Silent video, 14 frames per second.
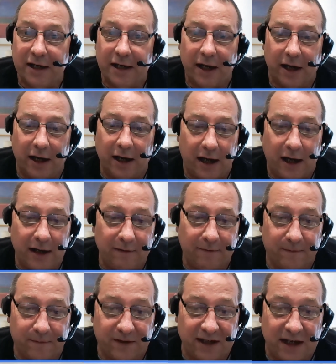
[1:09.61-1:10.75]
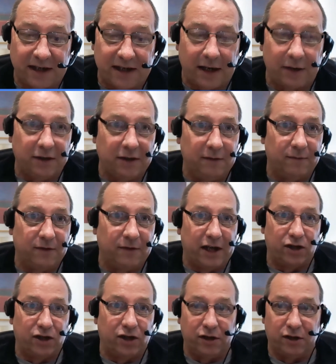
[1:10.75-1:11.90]
I've sent out an
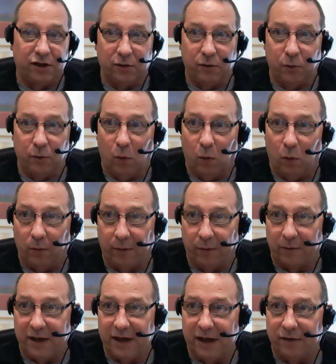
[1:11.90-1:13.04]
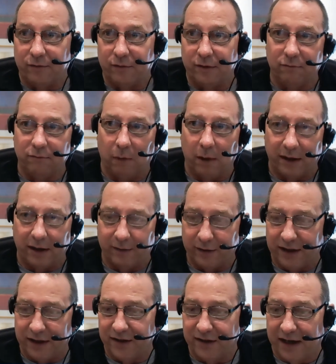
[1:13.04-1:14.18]
invitation to all 300 and whatever it
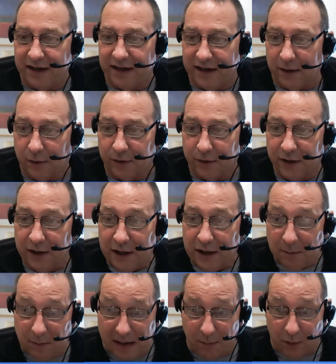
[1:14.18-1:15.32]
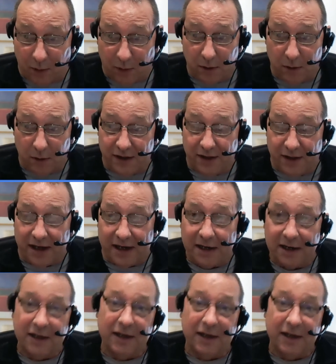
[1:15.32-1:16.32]
is, 80-odd people who are in the